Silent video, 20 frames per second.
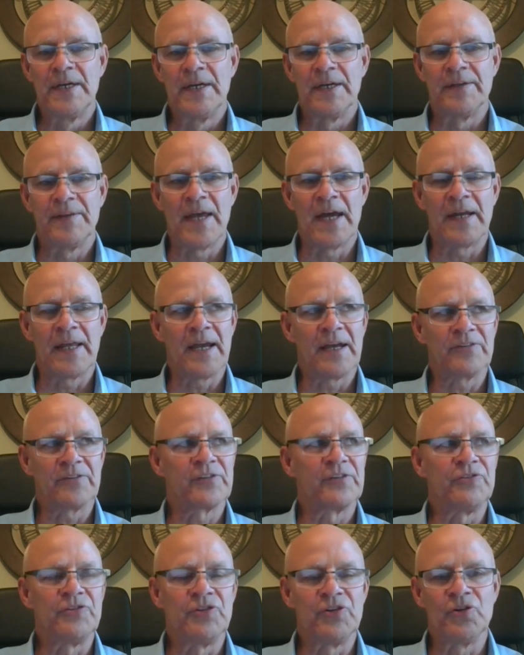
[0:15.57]
And that has
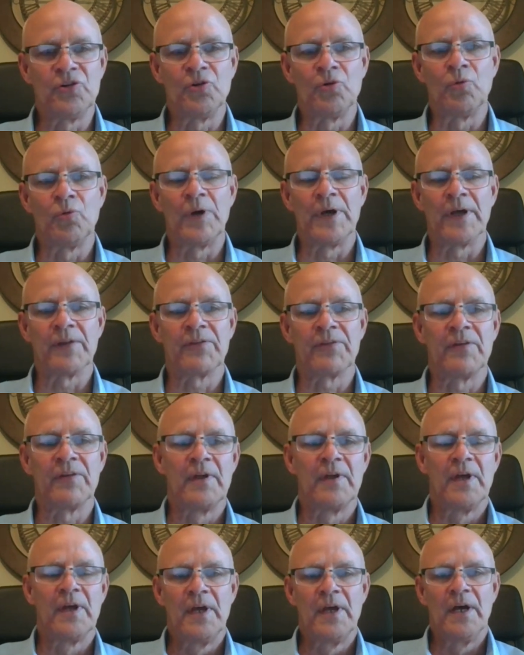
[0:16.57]
to do with
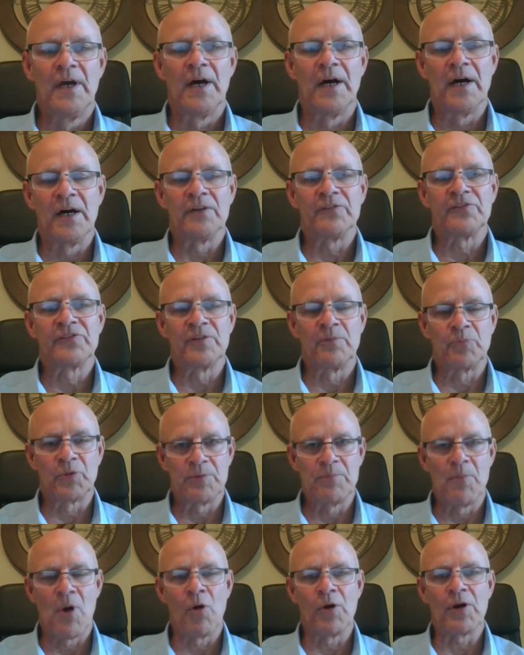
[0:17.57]
some
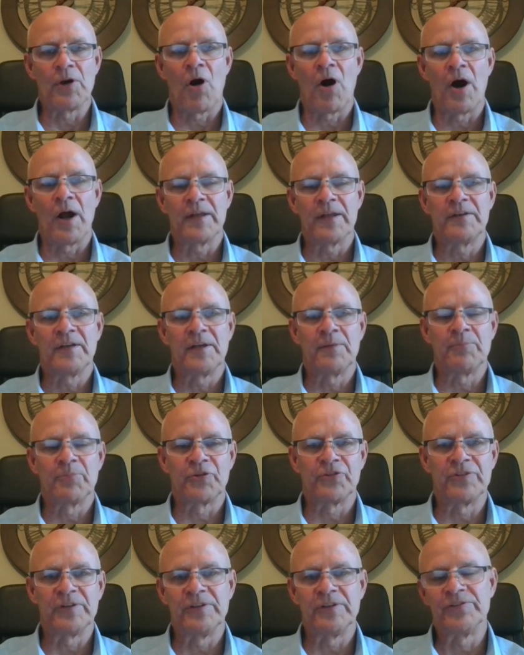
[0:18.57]
remote auditing
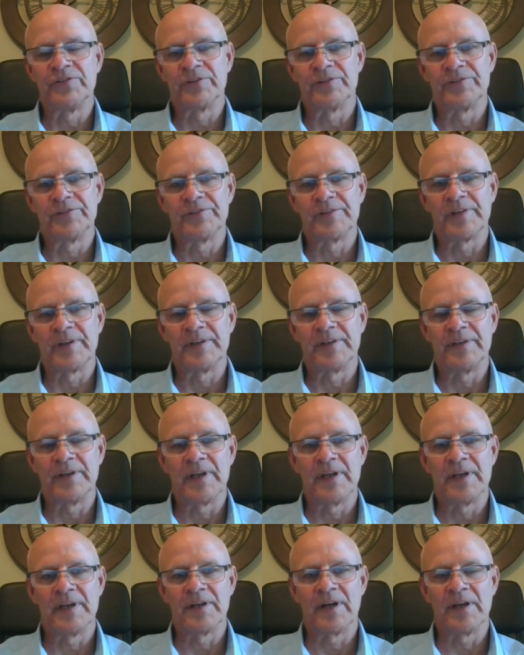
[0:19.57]
procedures
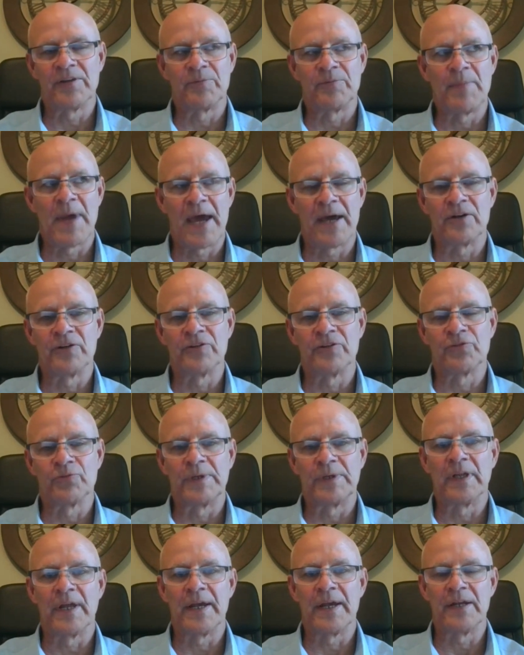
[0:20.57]
and other matters
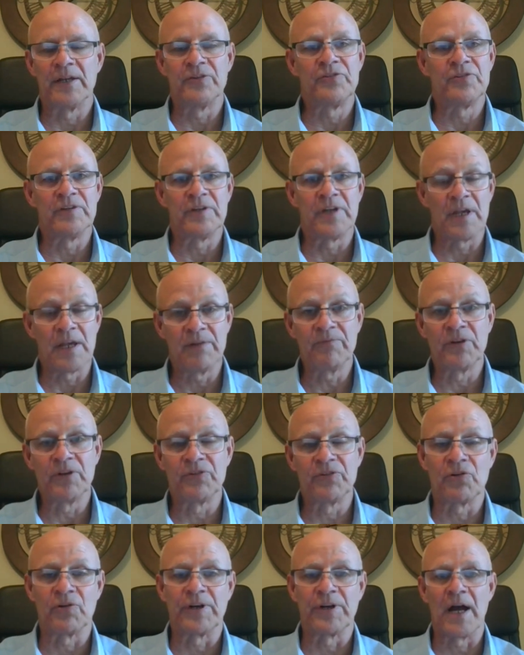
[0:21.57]
related to
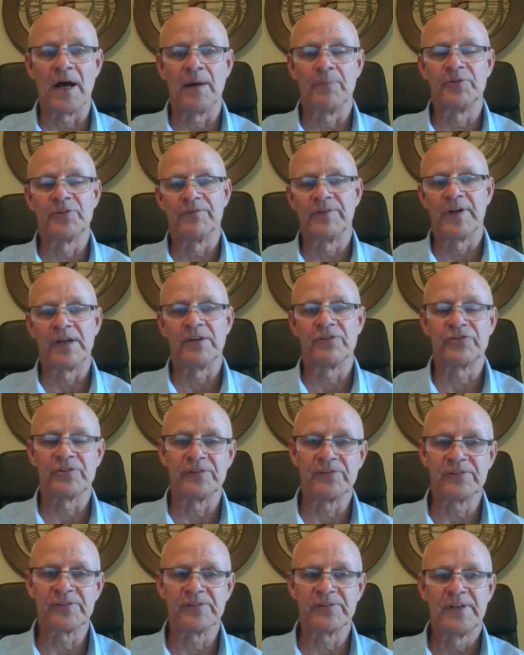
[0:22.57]
inventory
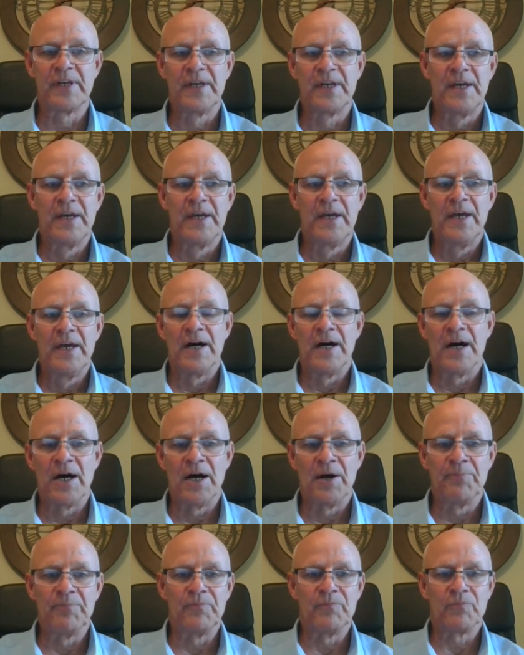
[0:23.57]
observations.
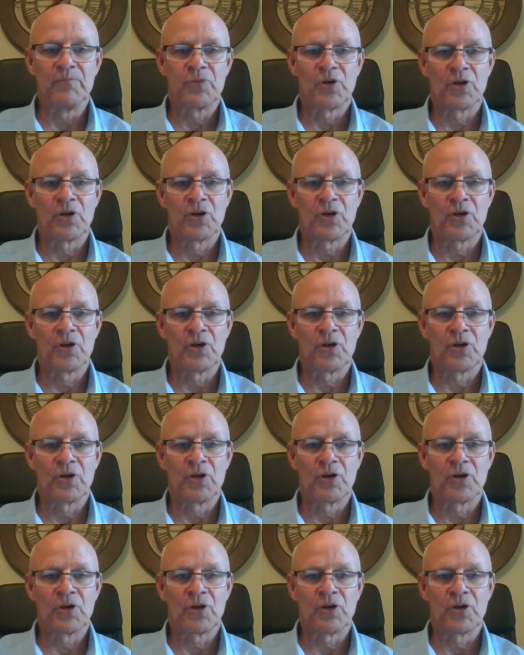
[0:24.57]
Um,